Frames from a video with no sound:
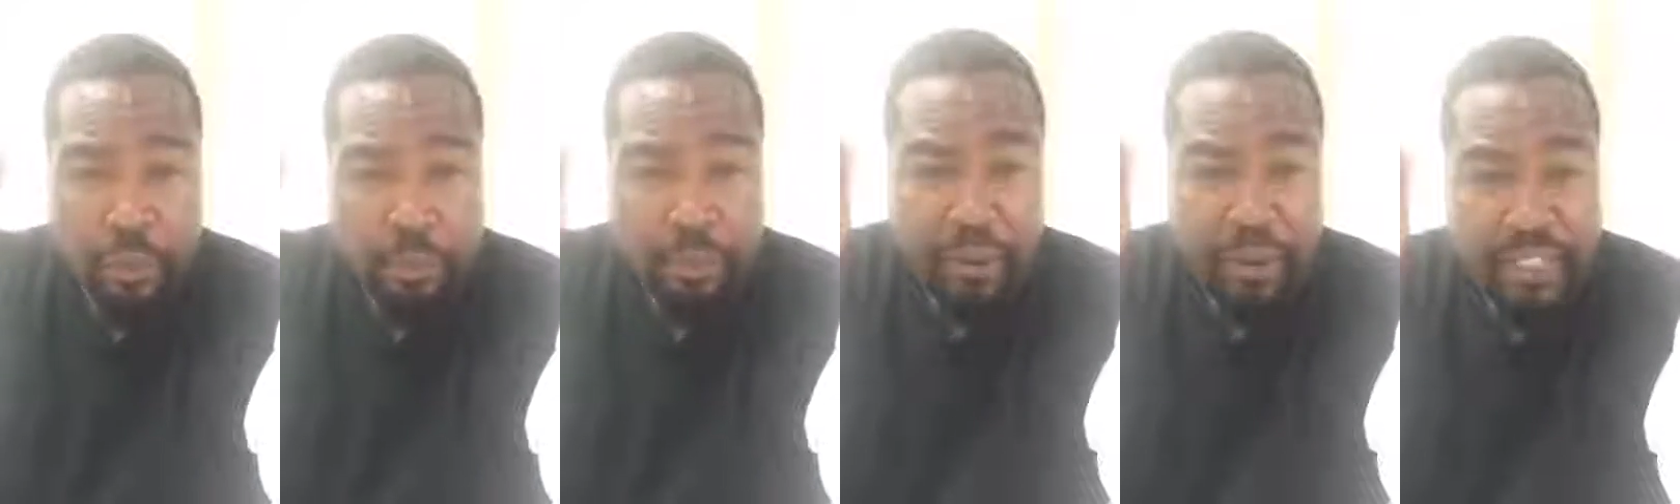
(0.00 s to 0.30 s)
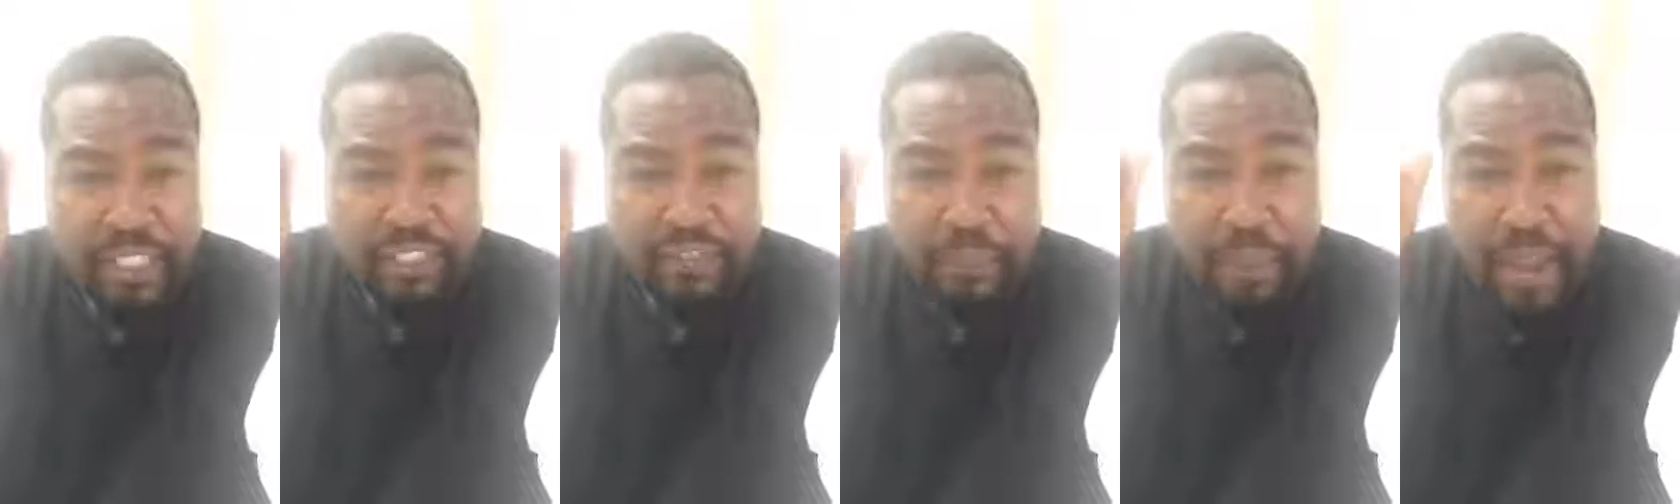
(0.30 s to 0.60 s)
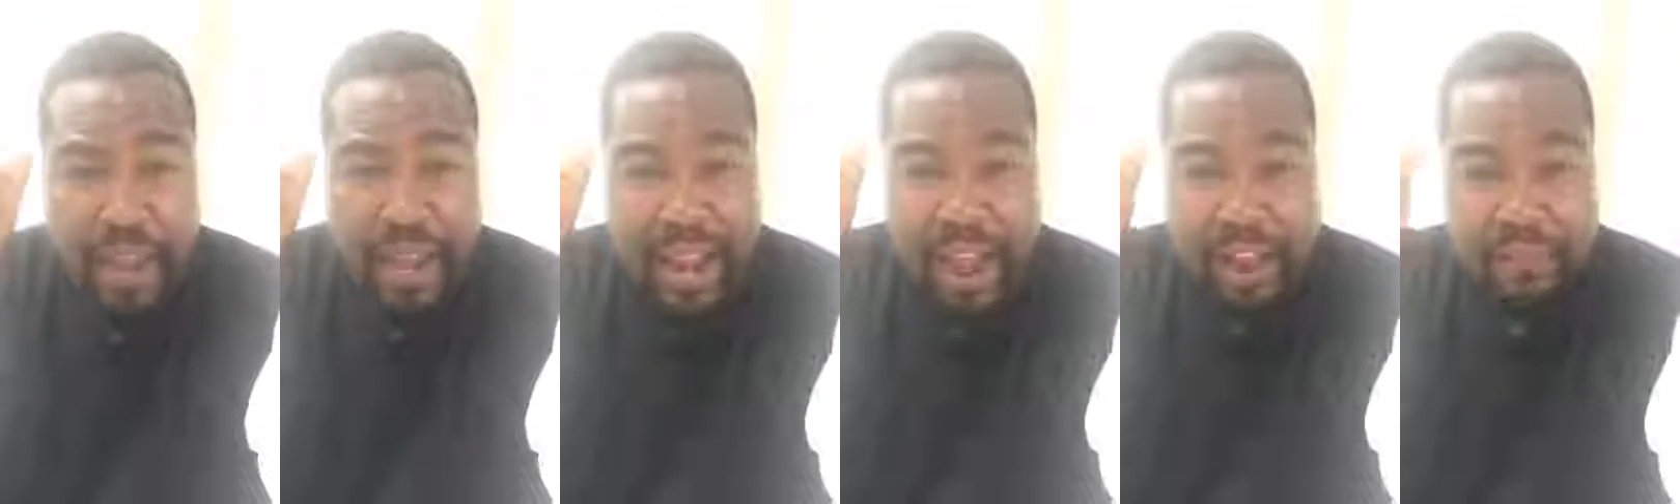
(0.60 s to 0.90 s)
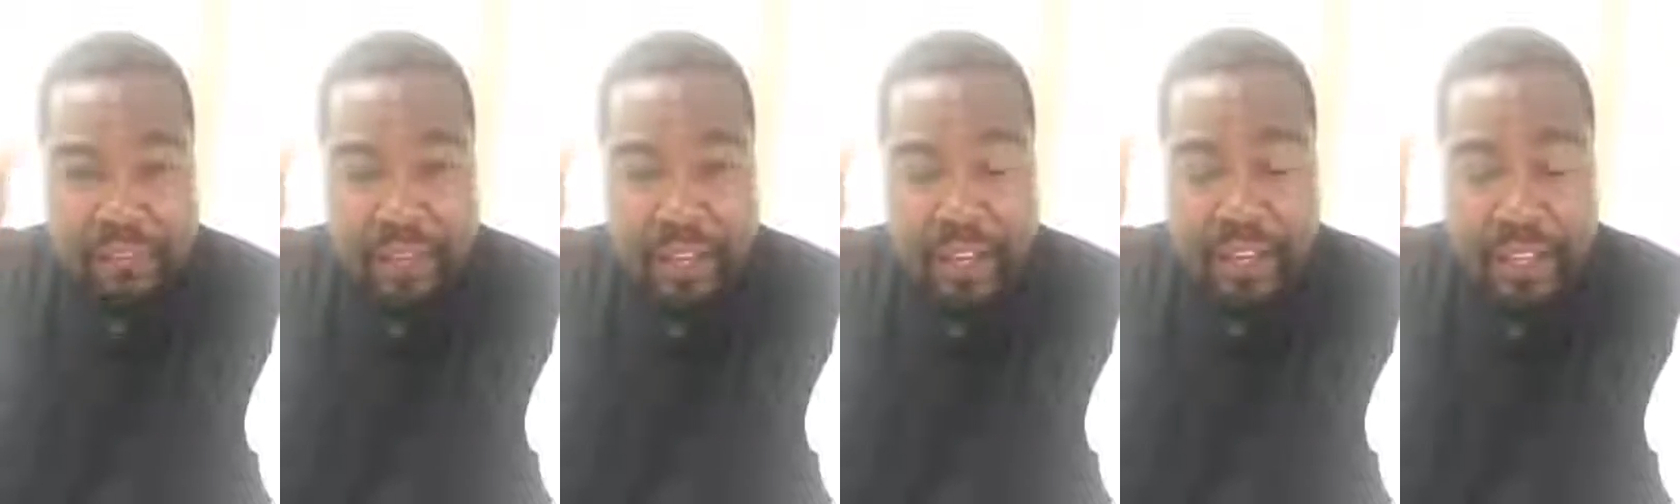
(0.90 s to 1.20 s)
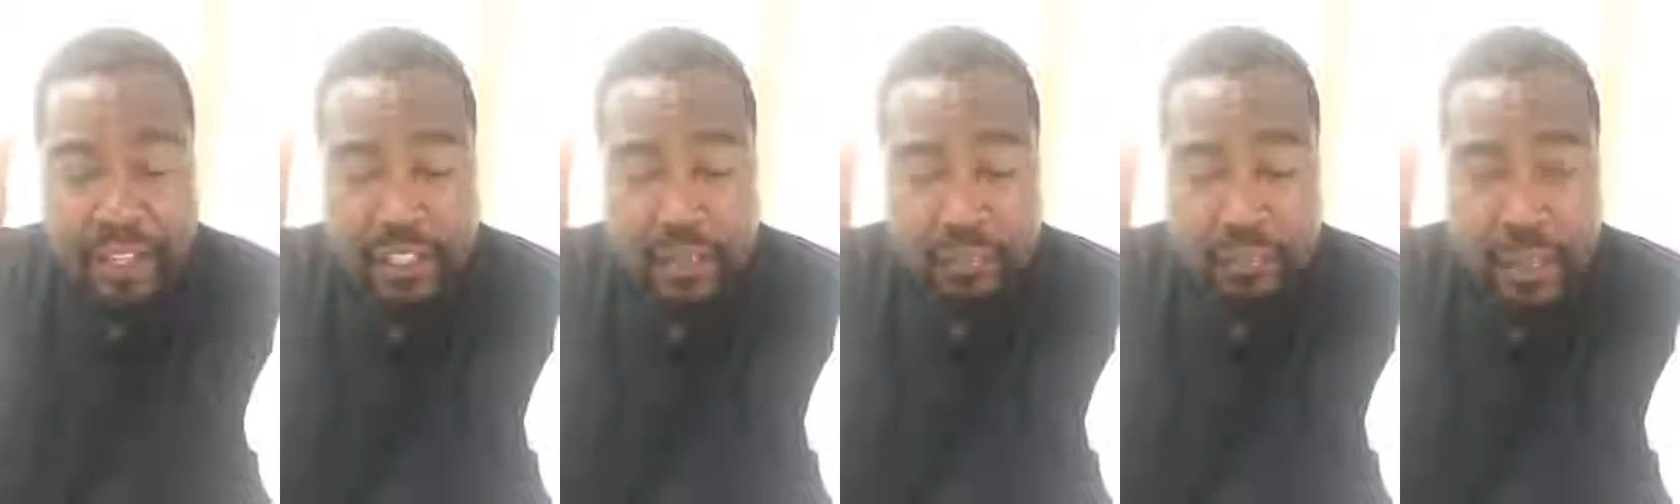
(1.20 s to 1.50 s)

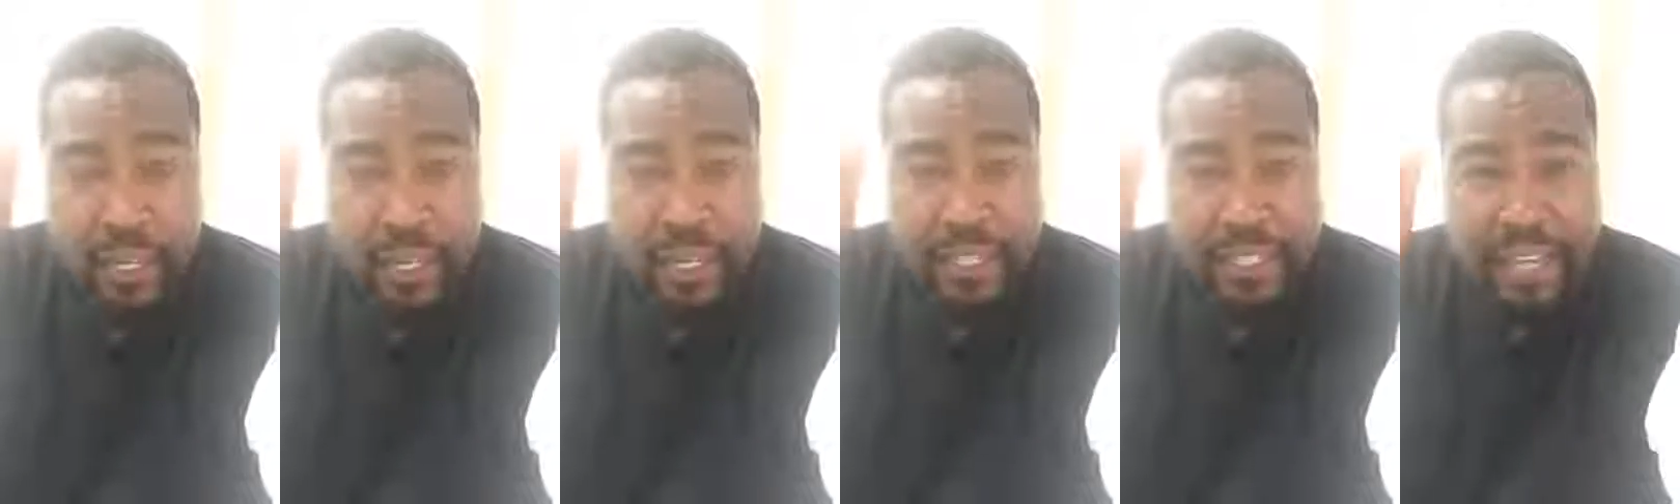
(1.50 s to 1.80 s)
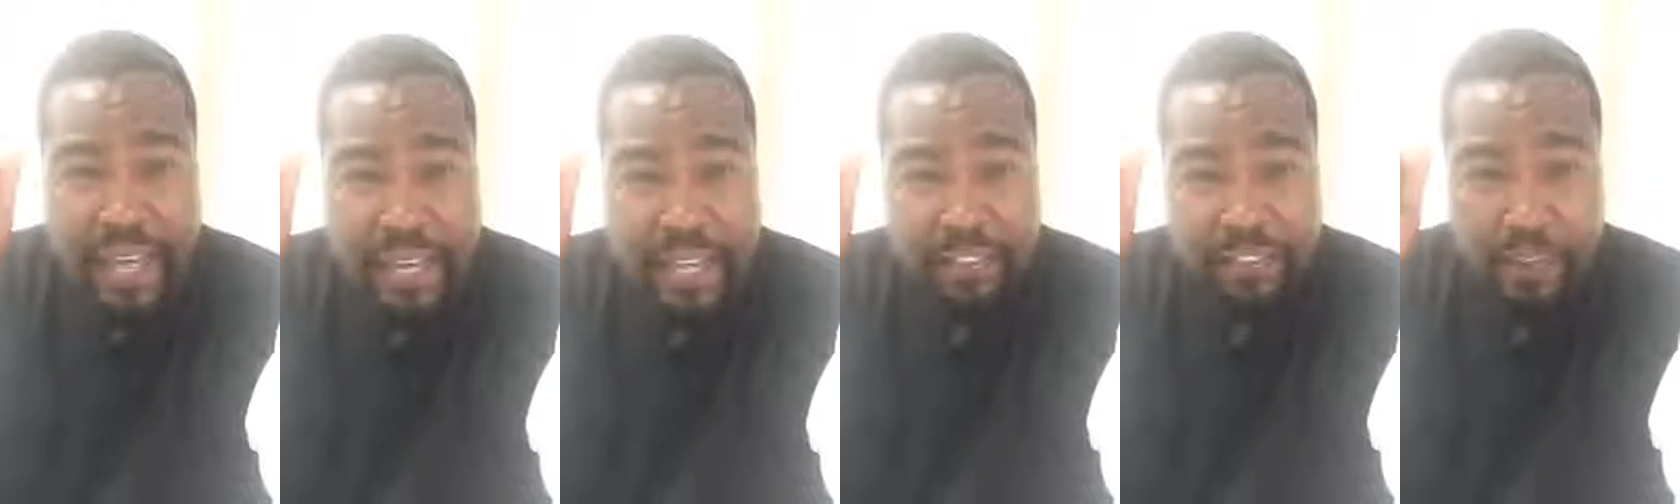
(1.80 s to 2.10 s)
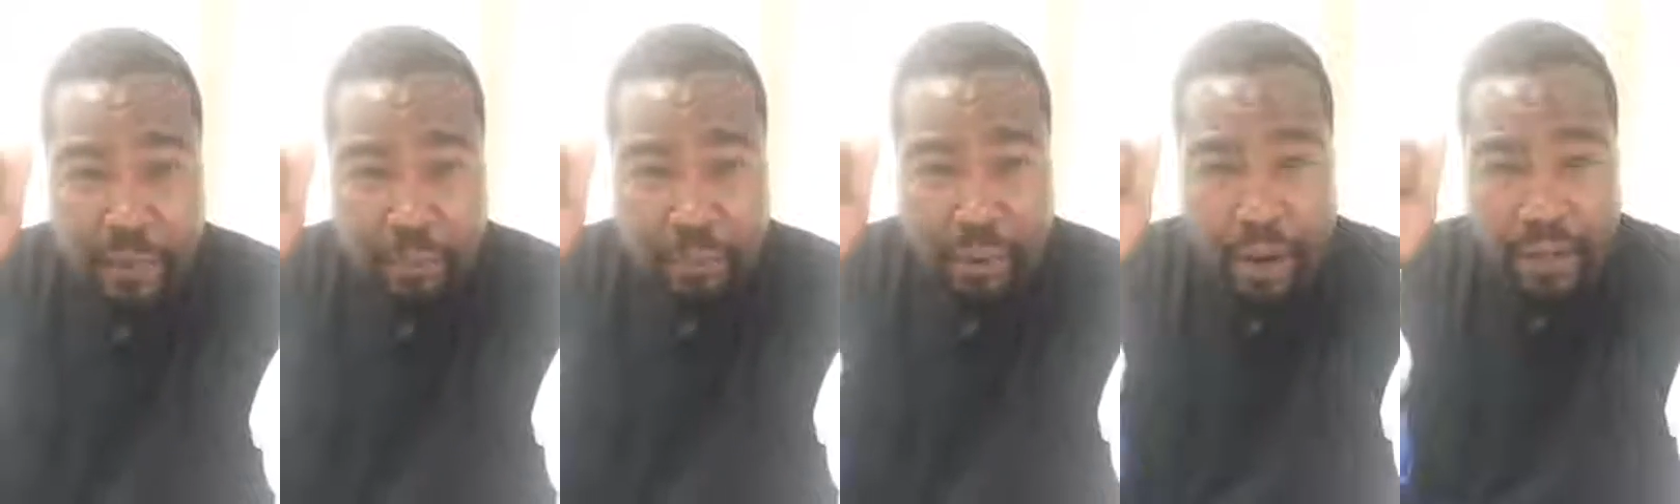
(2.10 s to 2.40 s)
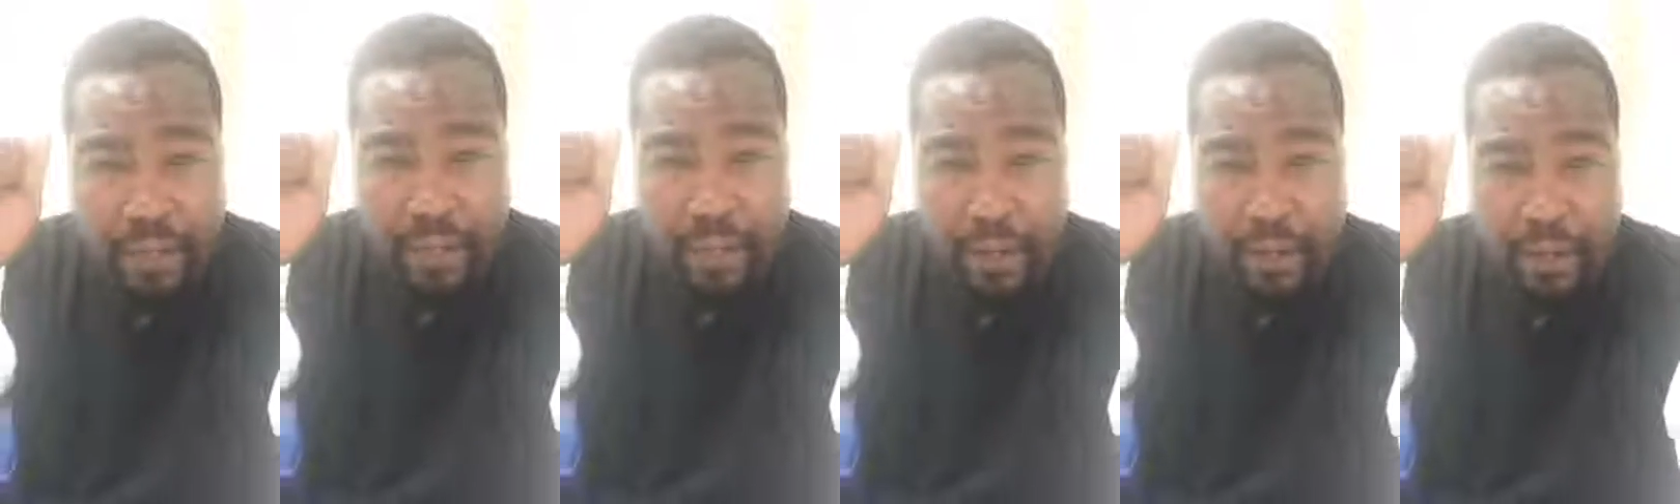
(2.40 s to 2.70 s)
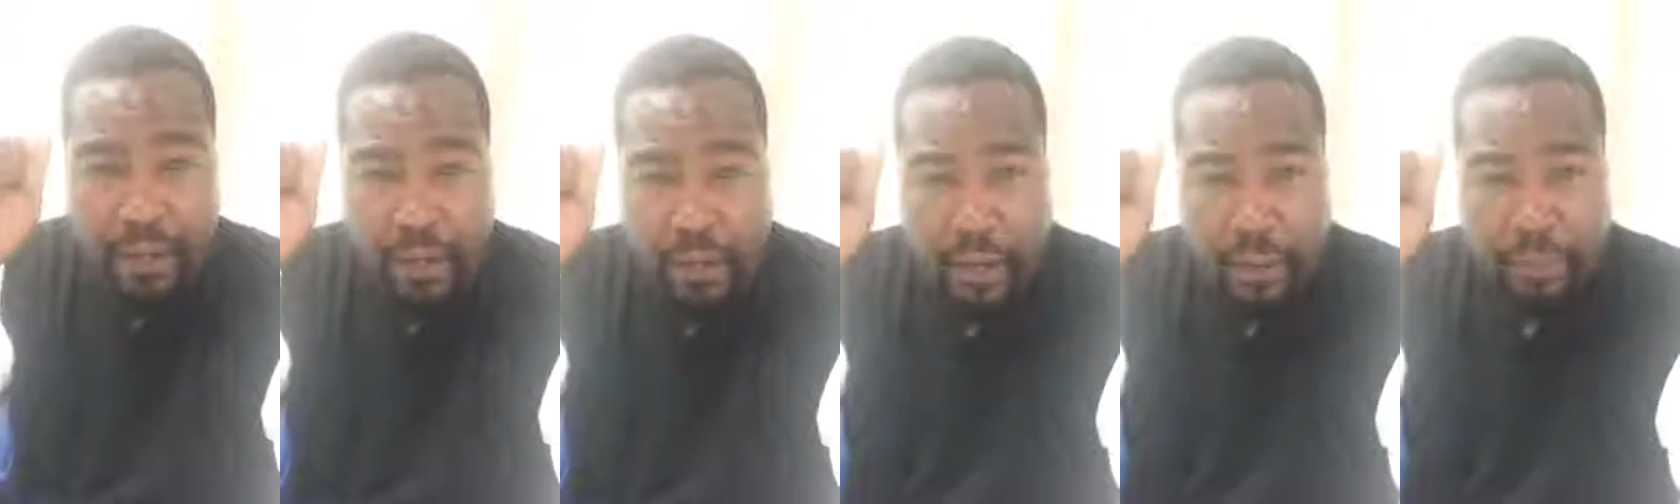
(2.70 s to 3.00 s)

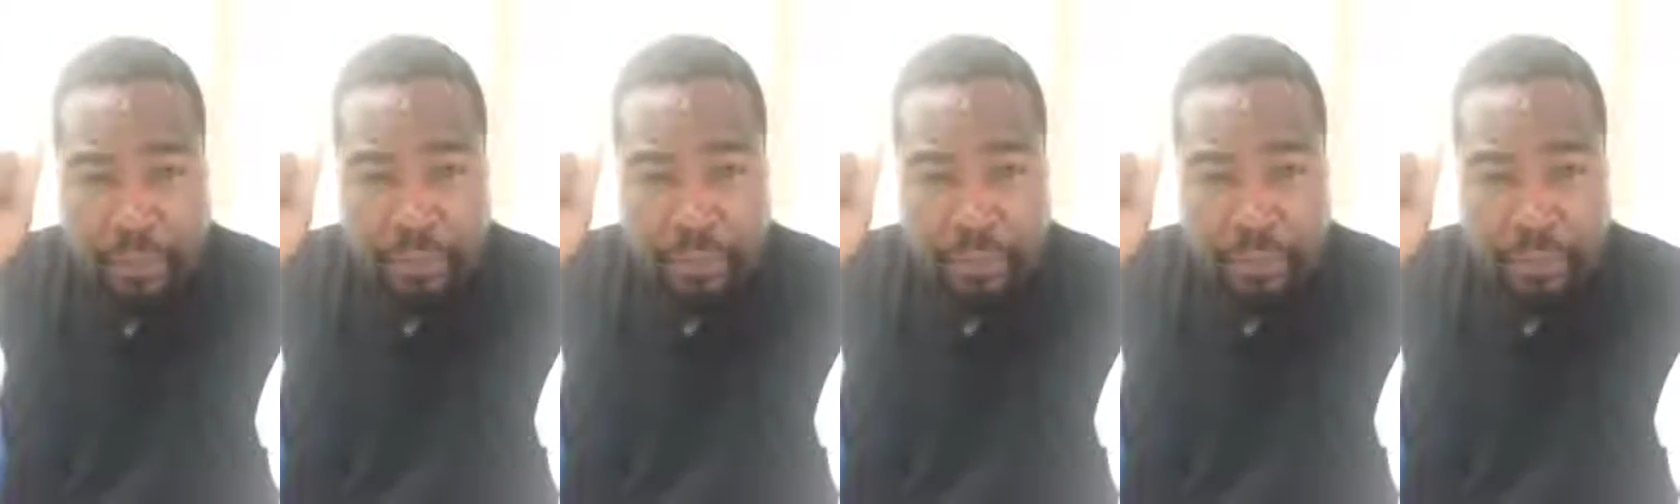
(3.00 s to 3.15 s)
princeofpanafricanism.eventbrite.com.